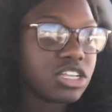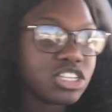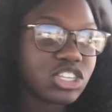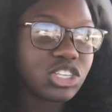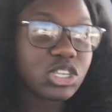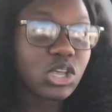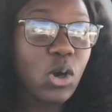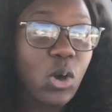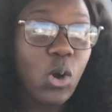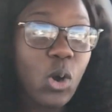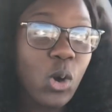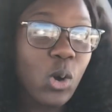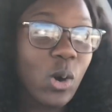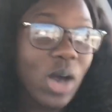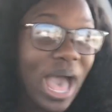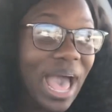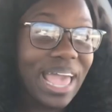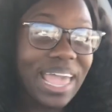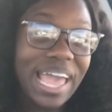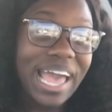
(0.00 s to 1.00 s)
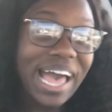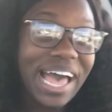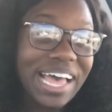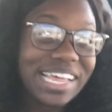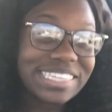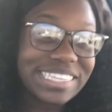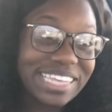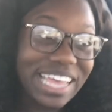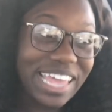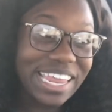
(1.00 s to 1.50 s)
So I
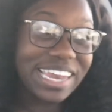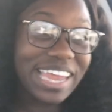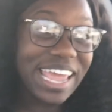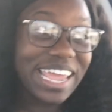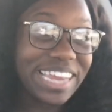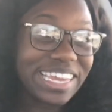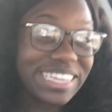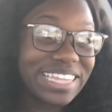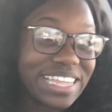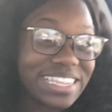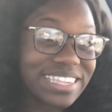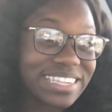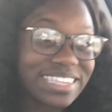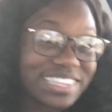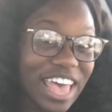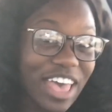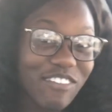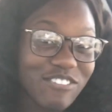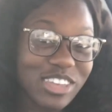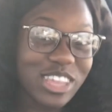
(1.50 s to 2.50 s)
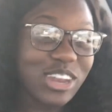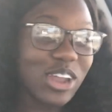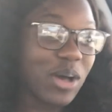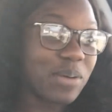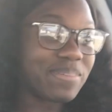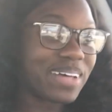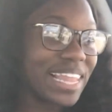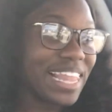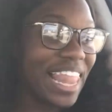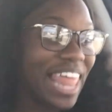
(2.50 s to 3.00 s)
got an 87
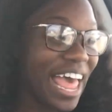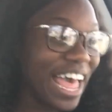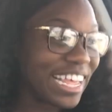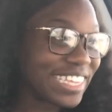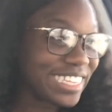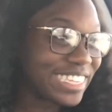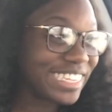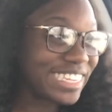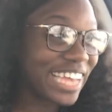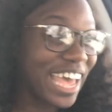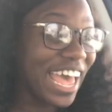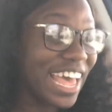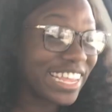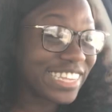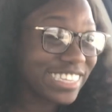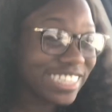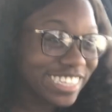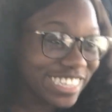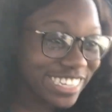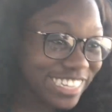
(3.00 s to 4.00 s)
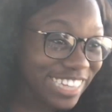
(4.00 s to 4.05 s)
on my last test.